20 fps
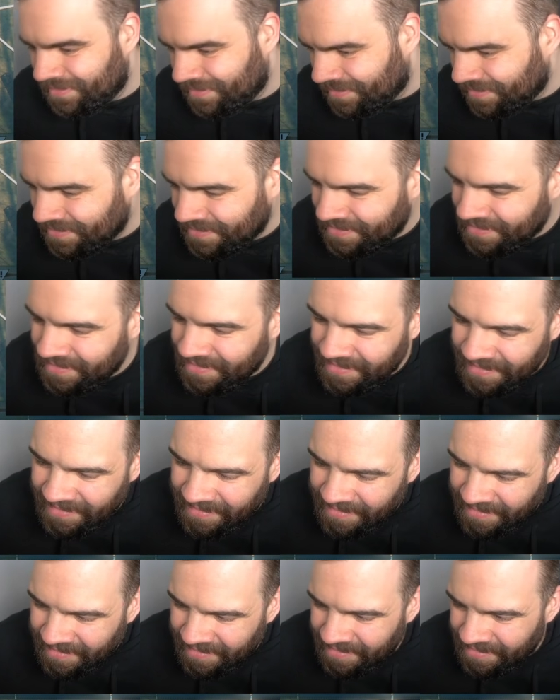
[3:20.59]
Do
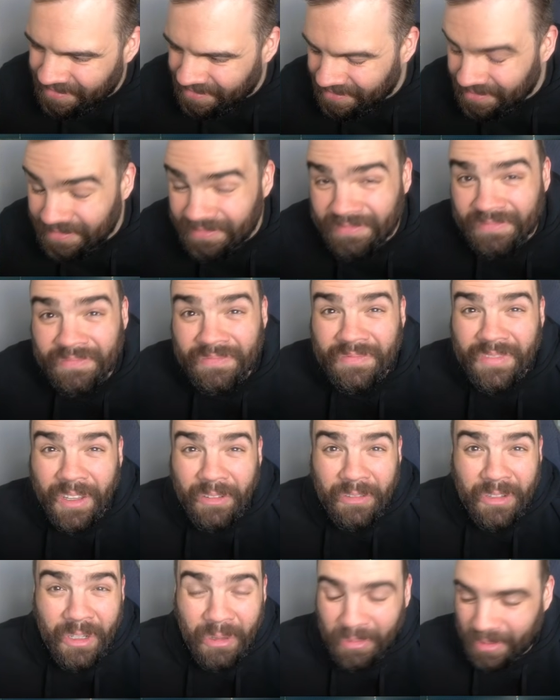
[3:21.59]
you
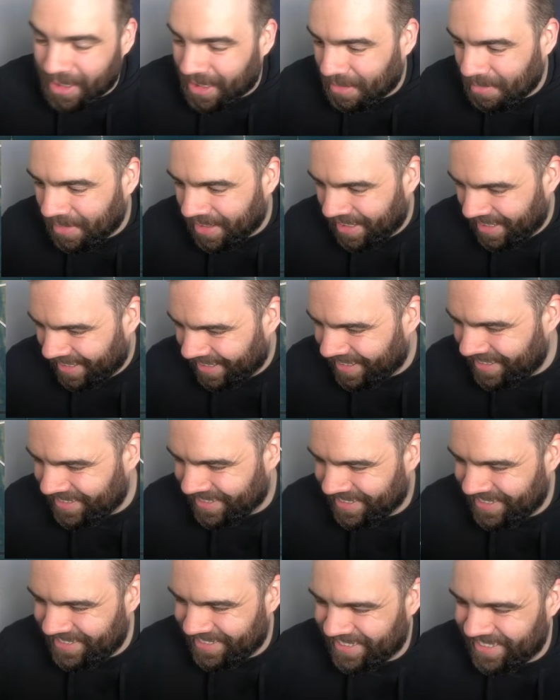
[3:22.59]
ever know what I mean?
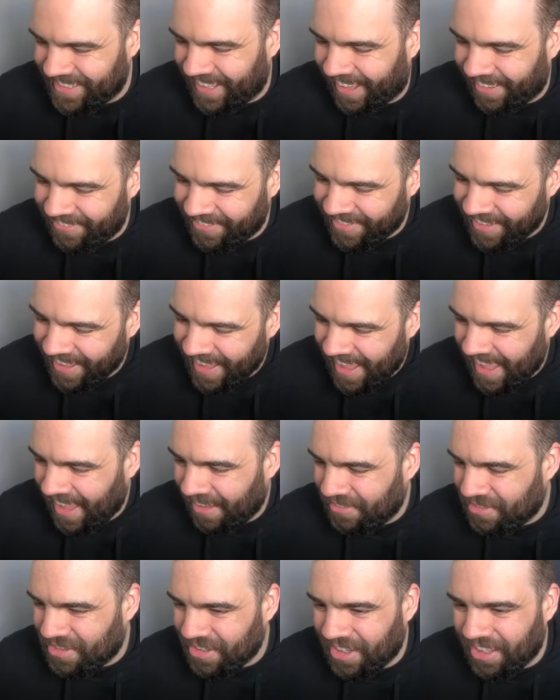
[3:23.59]
I'm
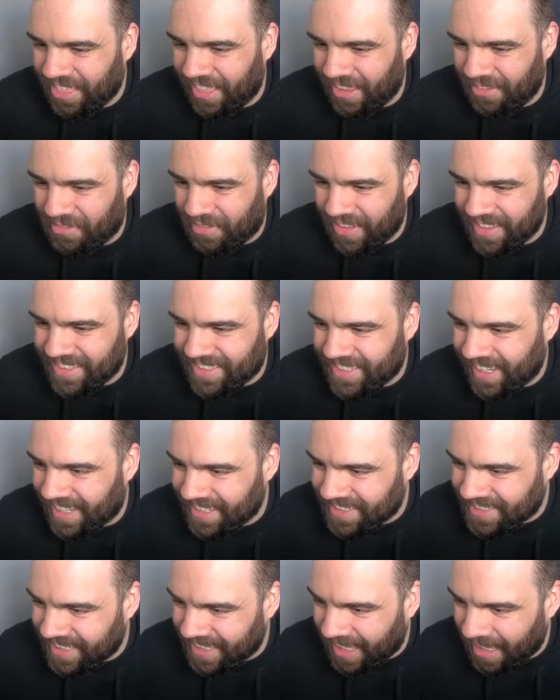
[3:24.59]
sure that
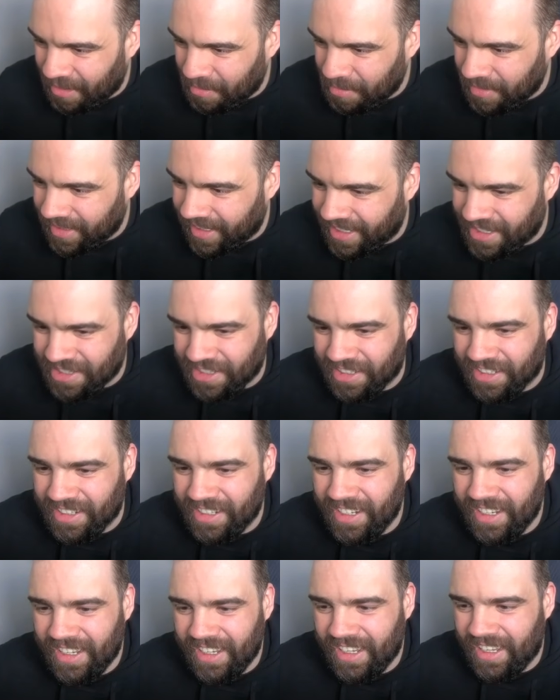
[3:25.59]
fantastic explanation
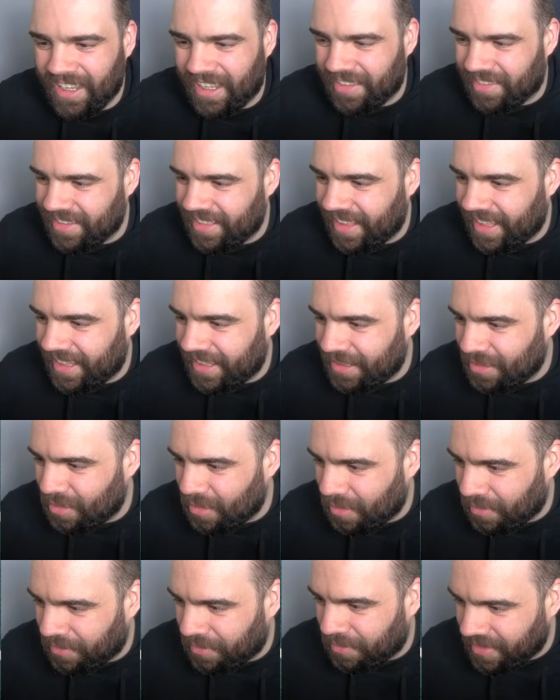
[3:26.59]
has allayed
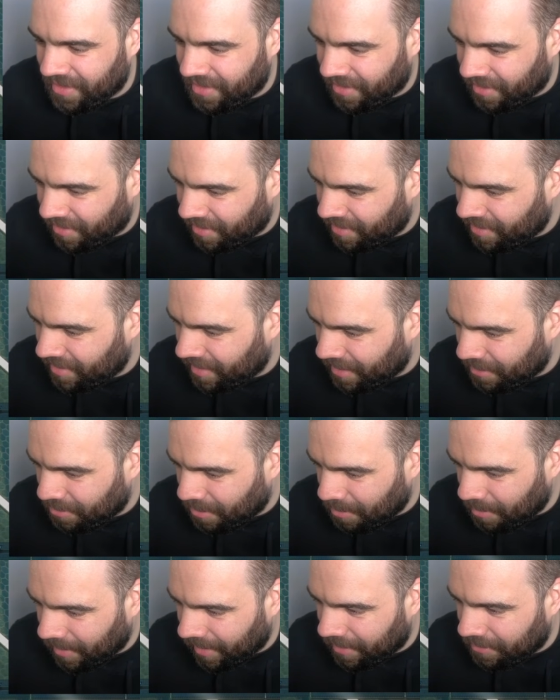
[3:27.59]
all fears
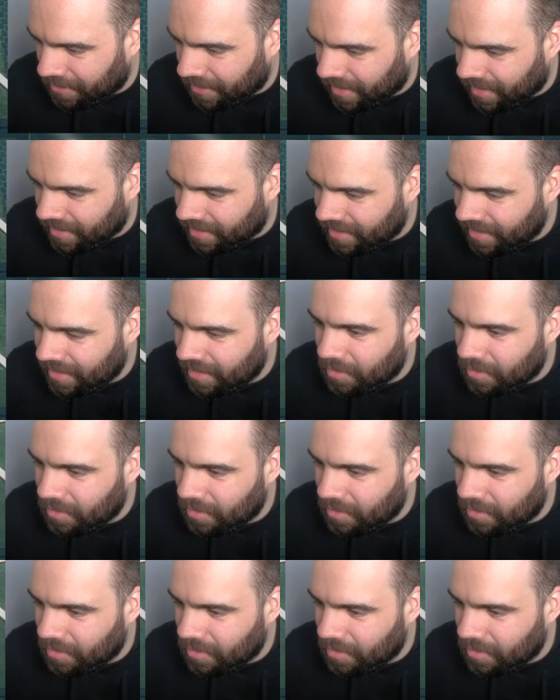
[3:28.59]
anyone might have had.